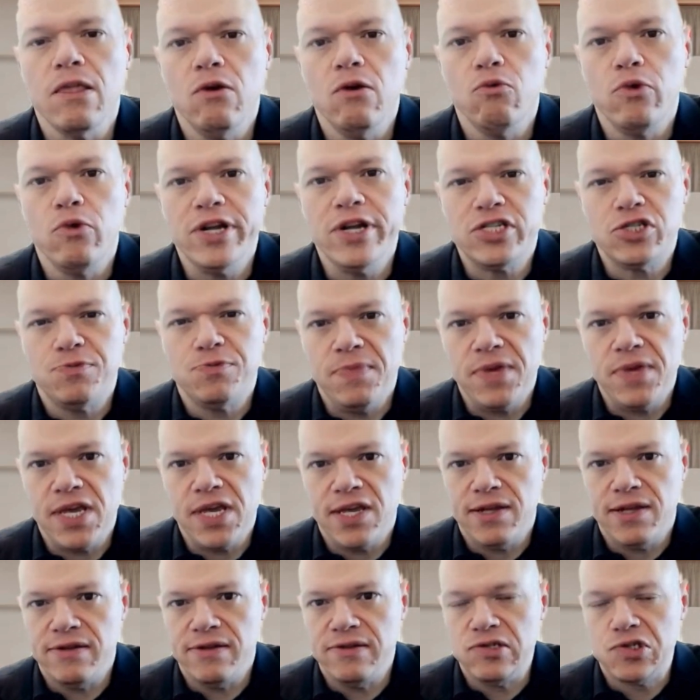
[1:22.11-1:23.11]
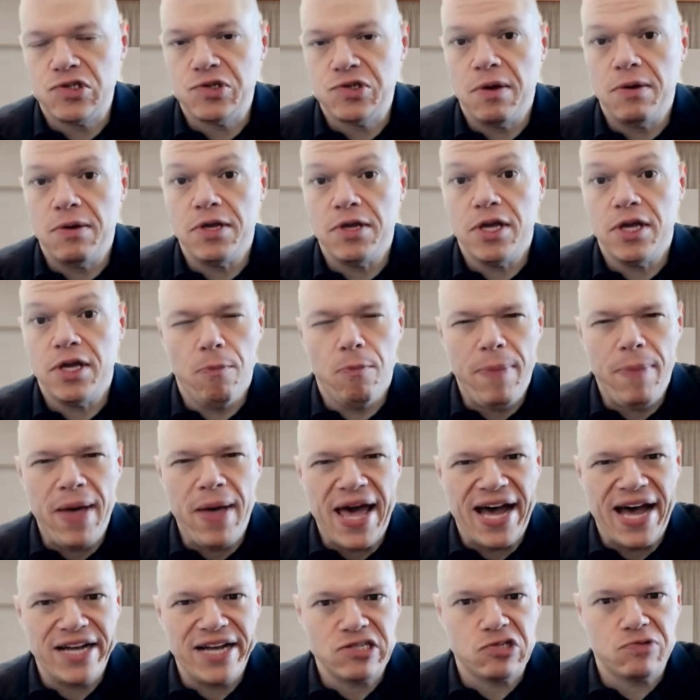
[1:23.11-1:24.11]
which means,
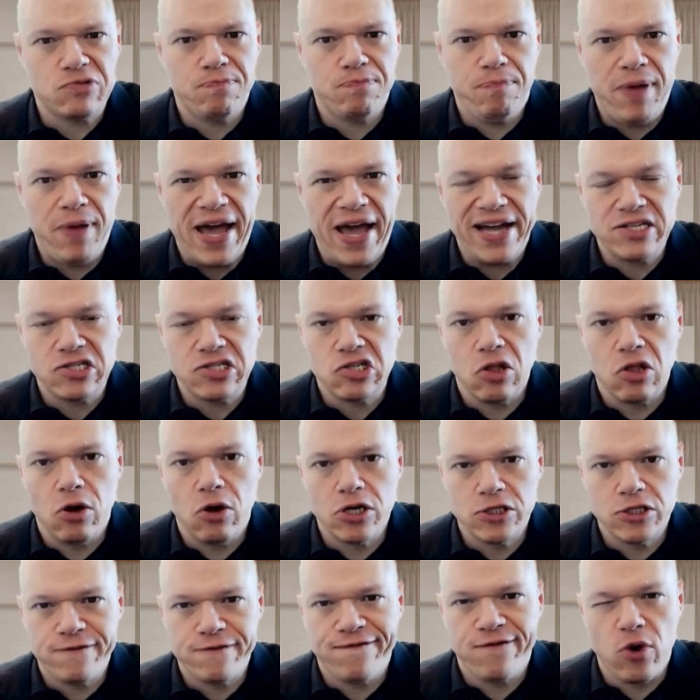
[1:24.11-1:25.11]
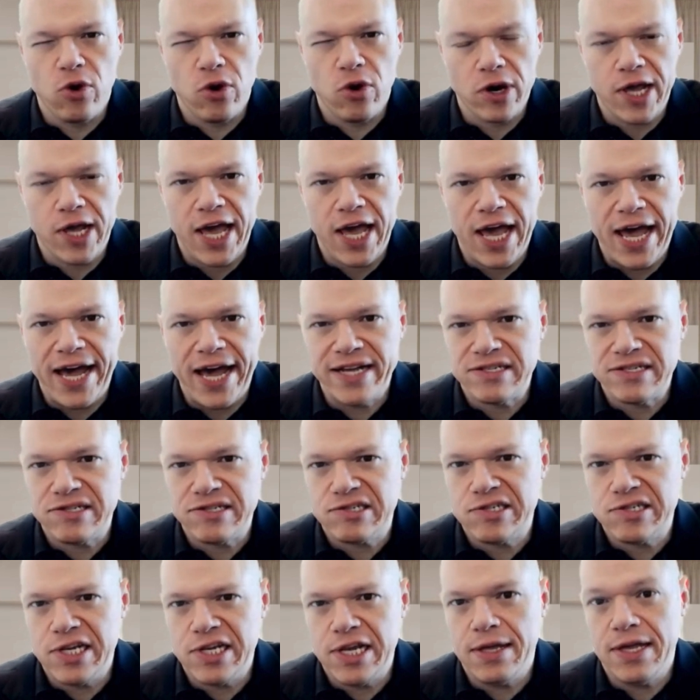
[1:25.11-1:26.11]
past launch
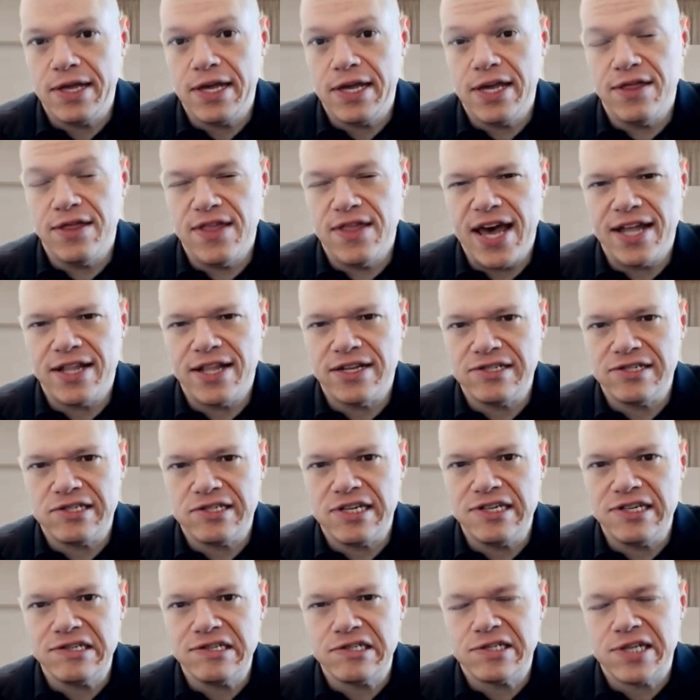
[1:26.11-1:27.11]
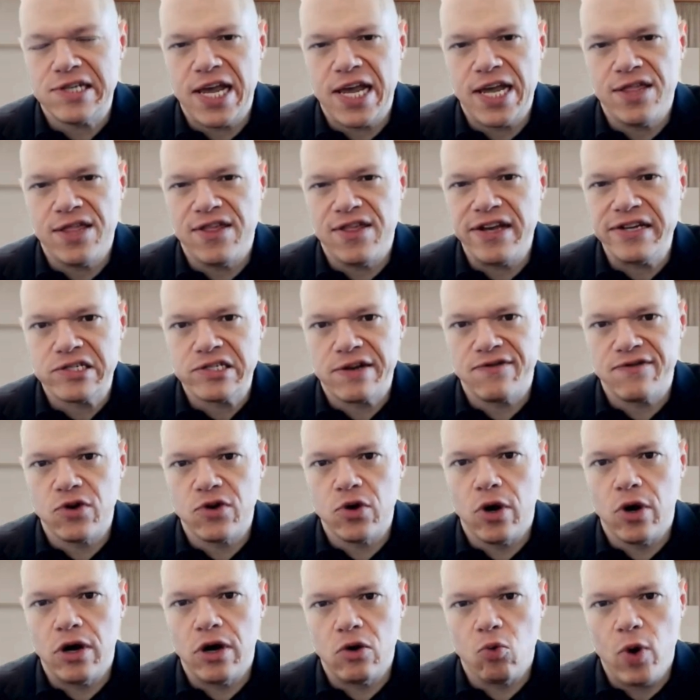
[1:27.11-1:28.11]
forecasts in that disease state, things that
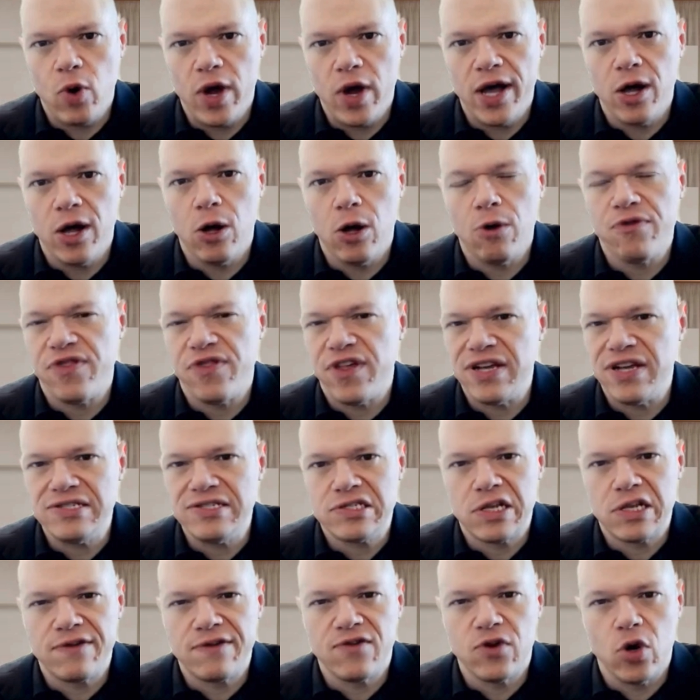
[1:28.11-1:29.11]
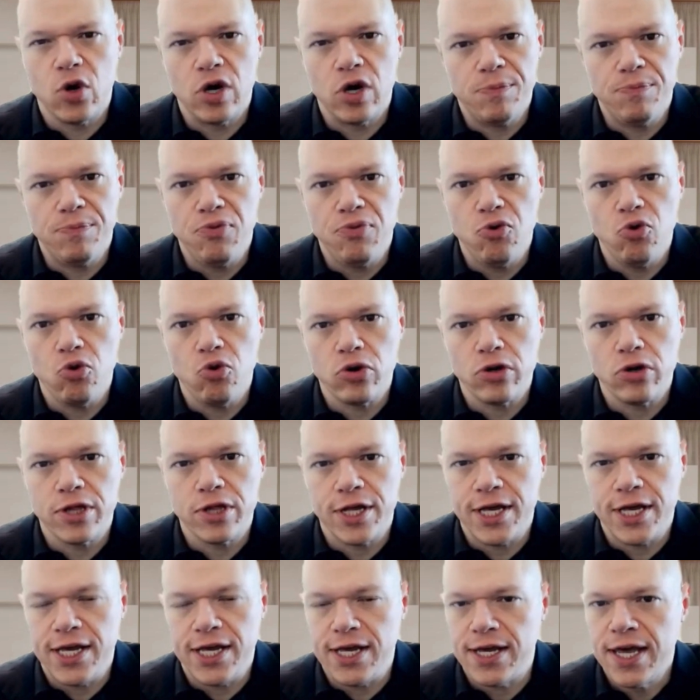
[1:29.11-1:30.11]
have gone well, things that have gone
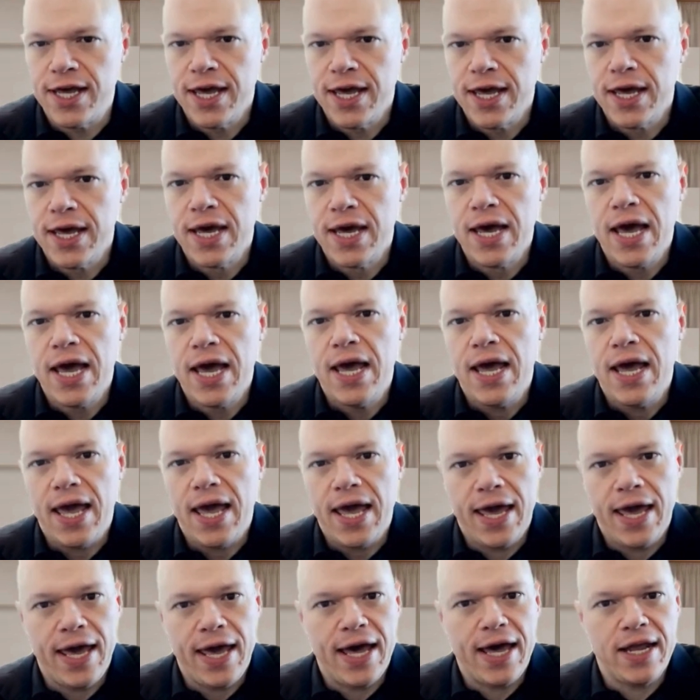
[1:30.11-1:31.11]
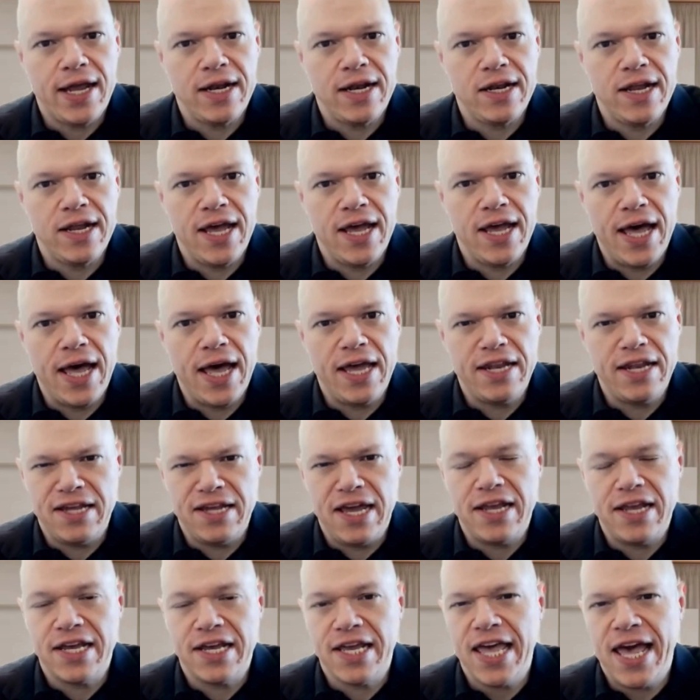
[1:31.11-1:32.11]
poorly. And
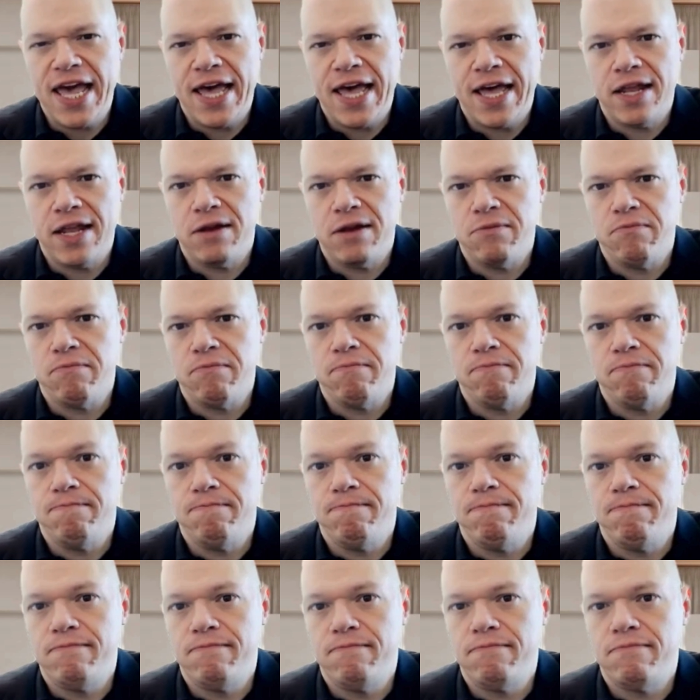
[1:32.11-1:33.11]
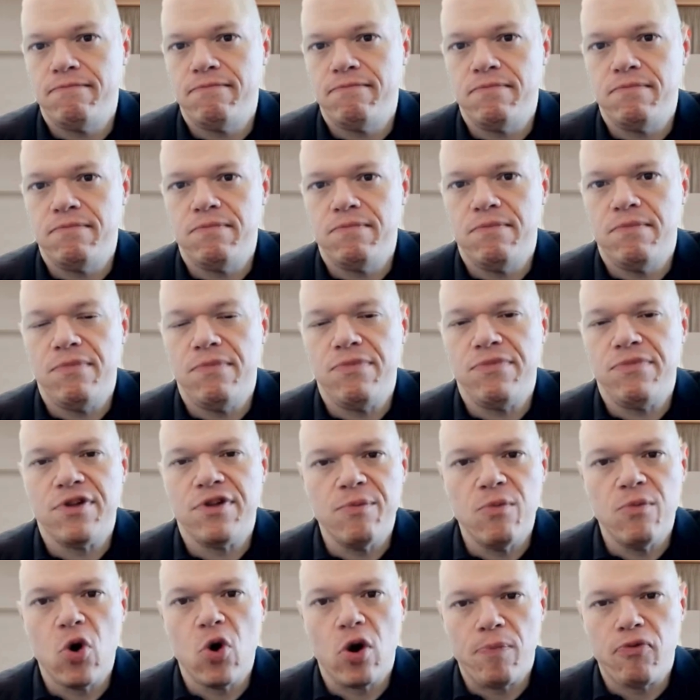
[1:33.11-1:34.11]
again,
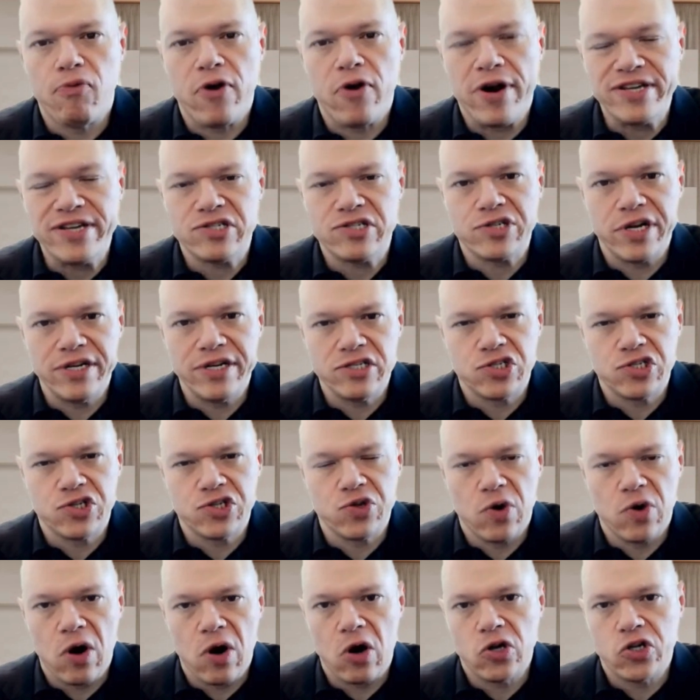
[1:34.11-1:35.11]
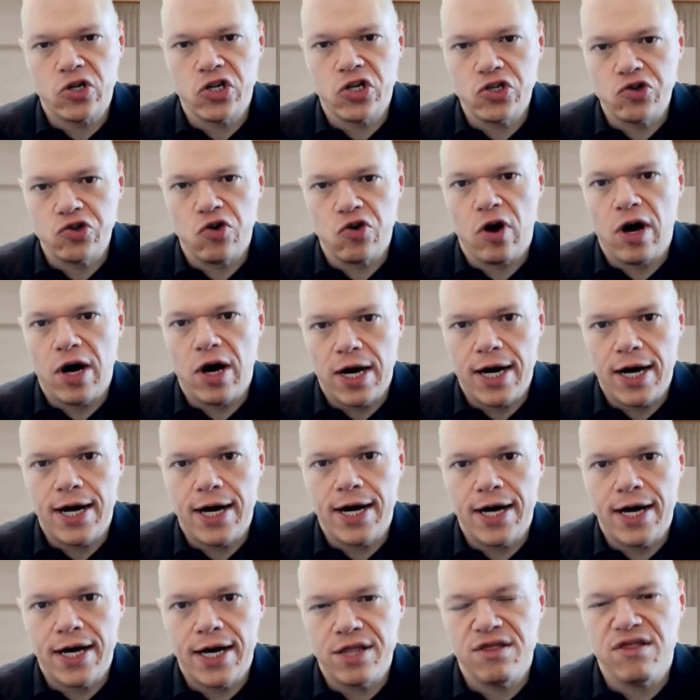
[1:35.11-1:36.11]
the more precedents there are to draw
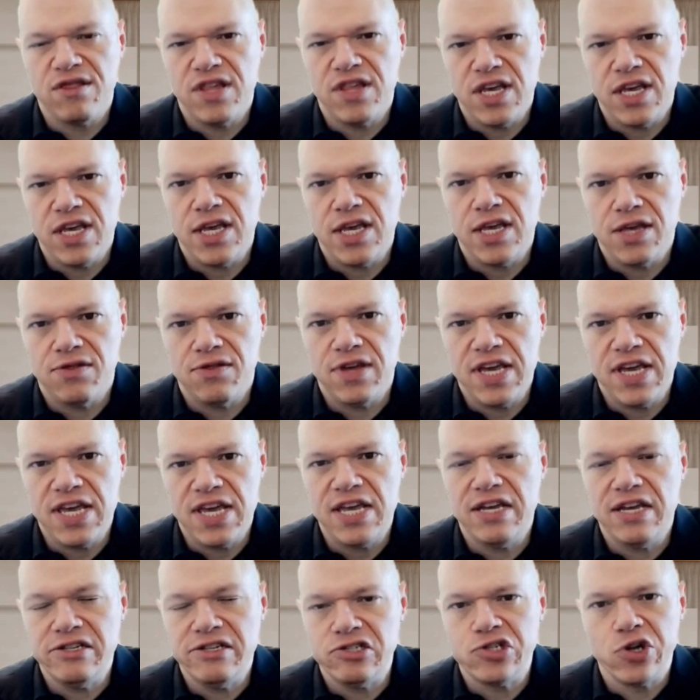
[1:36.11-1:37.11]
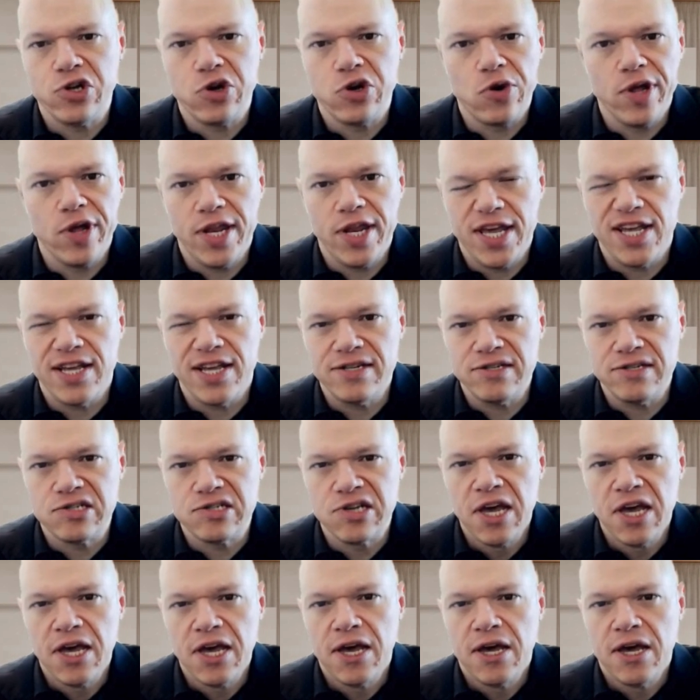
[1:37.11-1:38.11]
on, the easier it is.